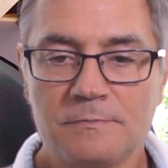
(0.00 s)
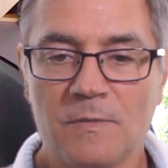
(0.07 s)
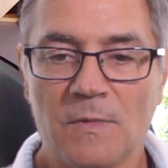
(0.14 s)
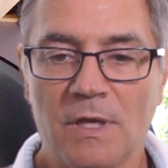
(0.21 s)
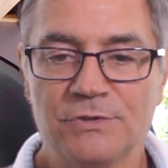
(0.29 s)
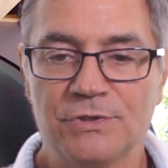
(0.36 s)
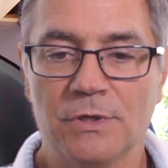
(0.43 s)

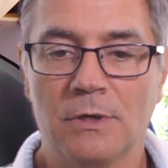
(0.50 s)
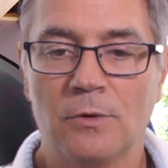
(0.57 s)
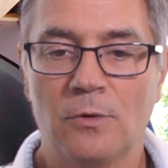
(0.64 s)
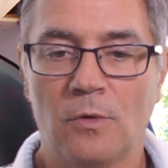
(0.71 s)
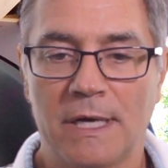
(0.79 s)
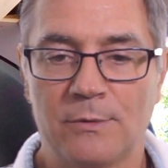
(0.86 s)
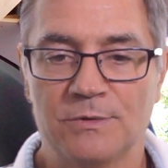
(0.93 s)

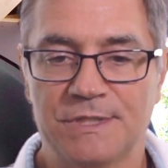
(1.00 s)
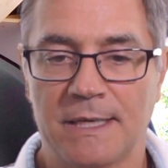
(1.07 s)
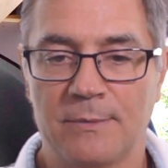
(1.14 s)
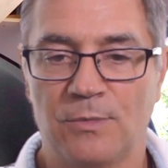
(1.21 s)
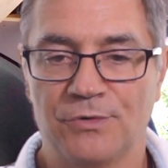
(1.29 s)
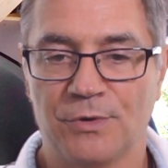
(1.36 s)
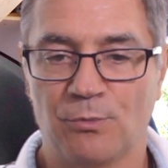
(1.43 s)
so I was
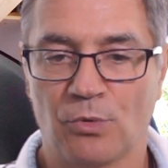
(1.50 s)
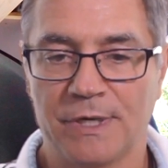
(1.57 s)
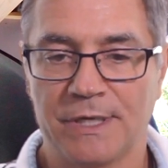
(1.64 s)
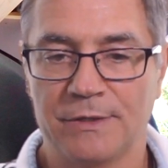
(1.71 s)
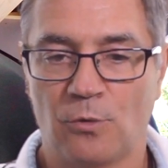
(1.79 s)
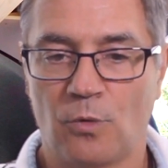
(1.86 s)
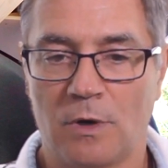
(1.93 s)
able to
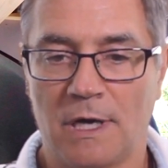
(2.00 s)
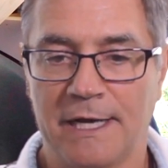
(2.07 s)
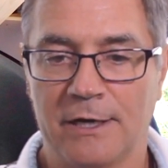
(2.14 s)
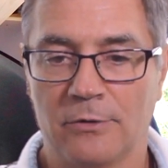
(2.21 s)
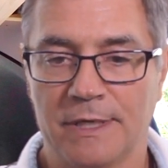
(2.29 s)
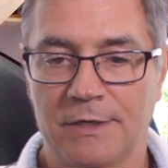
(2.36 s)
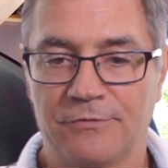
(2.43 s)
bring the
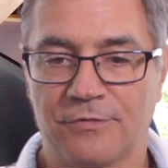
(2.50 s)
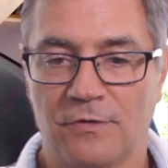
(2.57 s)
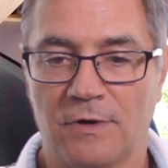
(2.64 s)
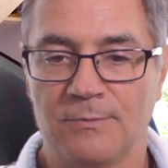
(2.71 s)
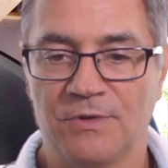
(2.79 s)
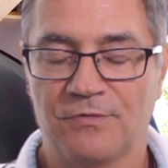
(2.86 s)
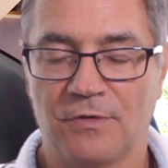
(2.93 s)
wiring
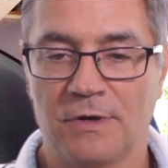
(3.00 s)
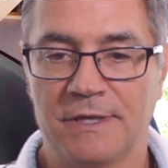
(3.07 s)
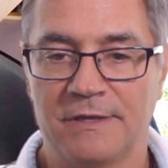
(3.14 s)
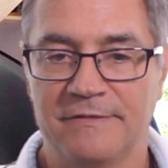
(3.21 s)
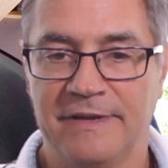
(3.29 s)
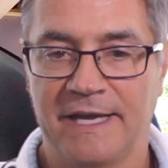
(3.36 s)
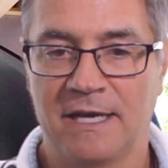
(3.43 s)
from the front of
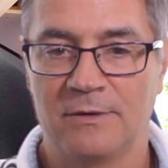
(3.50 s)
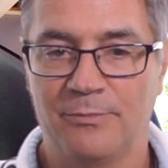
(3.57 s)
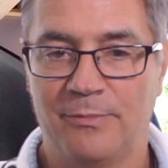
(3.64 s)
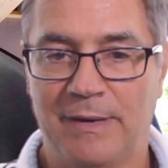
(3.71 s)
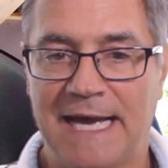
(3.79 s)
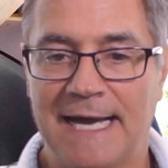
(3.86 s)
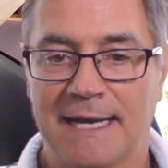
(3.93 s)
the van
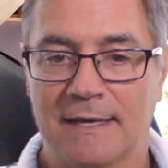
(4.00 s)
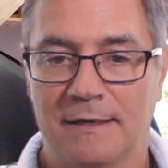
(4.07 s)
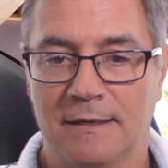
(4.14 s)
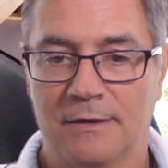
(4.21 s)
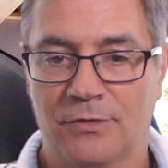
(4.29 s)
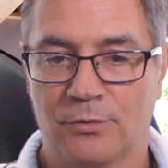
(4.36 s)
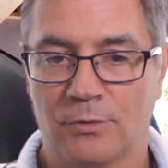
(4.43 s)
back
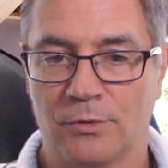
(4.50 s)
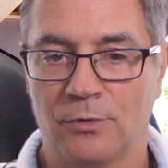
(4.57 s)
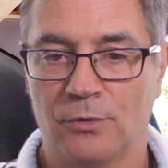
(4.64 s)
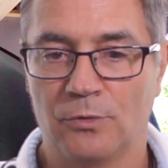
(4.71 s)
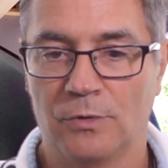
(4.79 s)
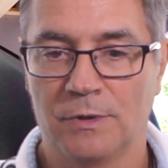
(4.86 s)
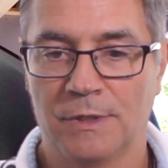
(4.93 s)

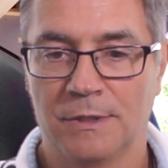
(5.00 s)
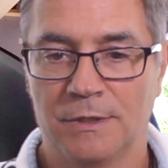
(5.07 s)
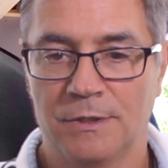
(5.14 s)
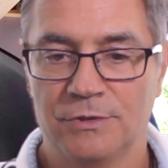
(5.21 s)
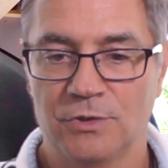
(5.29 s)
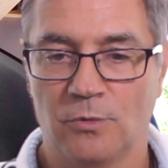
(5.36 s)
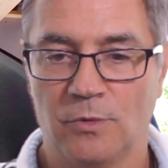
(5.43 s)
through.
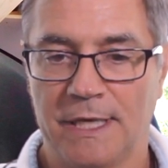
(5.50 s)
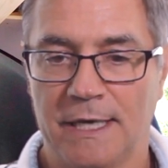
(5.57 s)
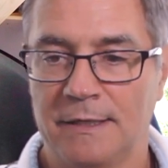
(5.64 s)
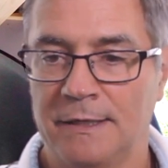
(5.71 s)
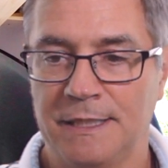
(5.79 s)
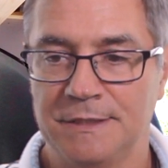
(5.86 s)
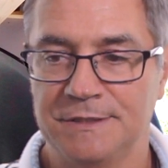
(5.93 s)
So we
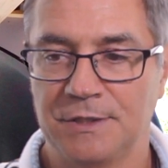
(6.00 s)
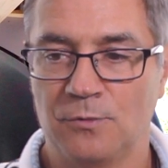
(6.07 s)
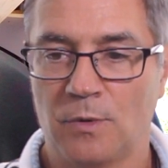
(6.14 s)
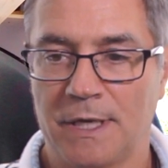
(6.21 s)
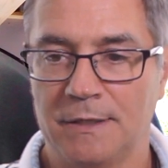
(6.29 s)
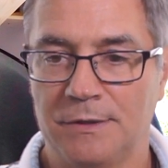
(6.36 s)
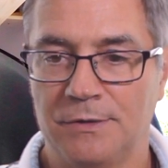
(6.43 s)
had an easy
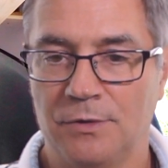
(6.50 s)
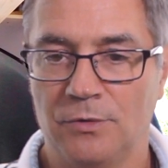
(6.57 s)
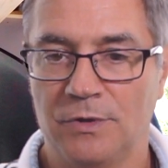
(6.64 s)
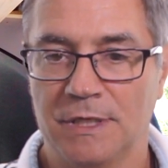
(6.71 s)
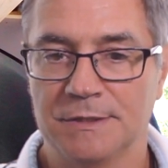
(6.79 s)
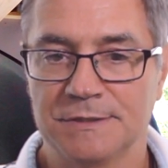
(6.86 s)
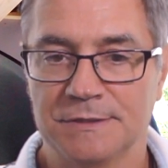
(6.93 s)
way to do
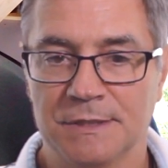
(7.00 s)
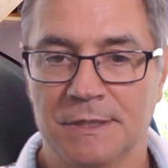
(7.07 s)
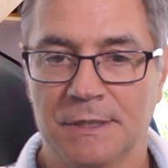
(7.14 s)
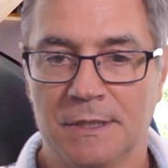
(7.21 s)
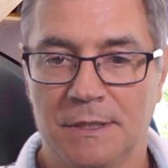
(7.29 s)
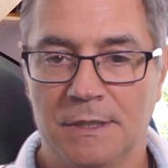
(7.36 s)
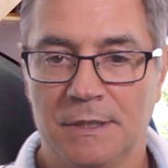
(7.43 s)
this.
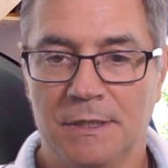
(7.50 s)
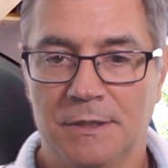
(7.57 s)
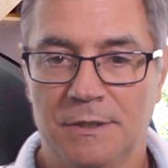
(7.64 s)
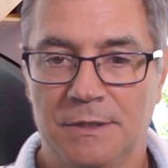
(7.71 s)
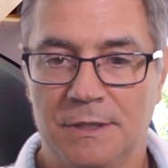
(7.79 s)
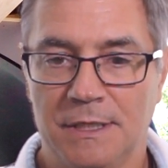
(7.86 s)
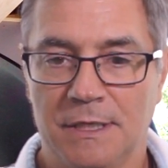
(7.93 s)

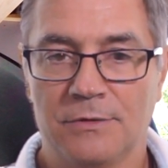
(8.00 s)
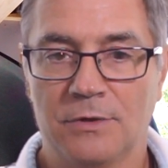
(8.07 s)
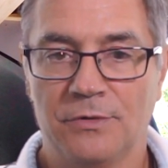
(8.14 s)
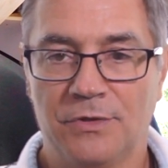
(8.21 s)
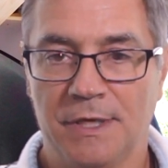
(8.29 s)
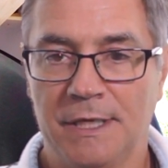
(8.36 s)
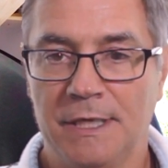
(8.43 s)
The other
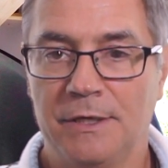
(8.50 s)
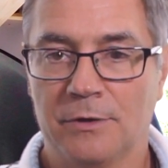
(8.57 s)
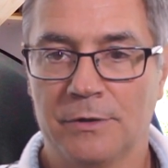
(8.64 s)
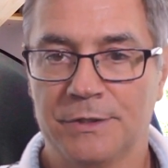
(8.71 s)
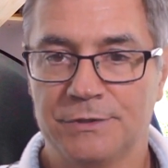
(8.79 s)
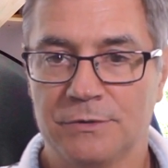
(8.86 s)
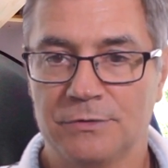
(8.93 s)
thing
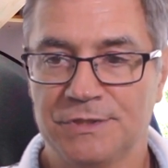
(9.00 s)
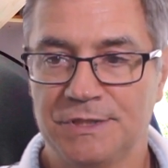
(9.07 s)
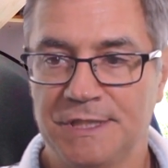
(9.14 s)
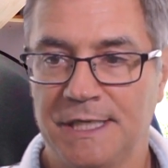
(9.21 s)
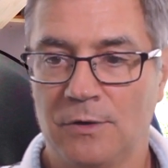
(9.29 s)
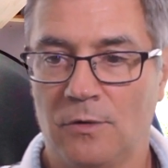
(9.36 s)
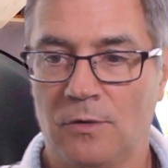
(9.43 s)
here is you'll
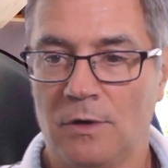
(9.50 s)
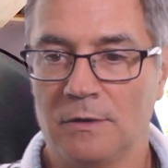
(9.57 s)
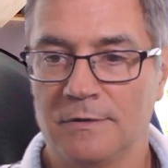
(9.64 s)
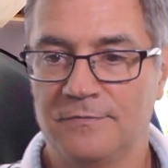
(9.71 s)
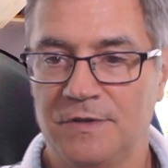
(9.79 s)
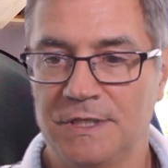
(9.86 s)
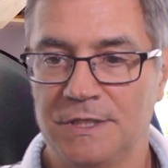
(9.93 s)
see all
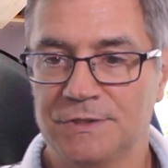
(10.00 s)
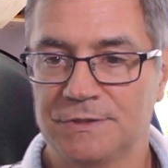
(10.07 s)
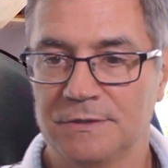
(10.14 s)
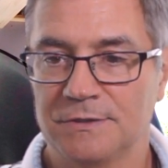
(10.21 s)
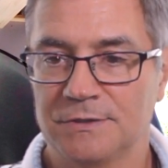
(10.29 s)
of these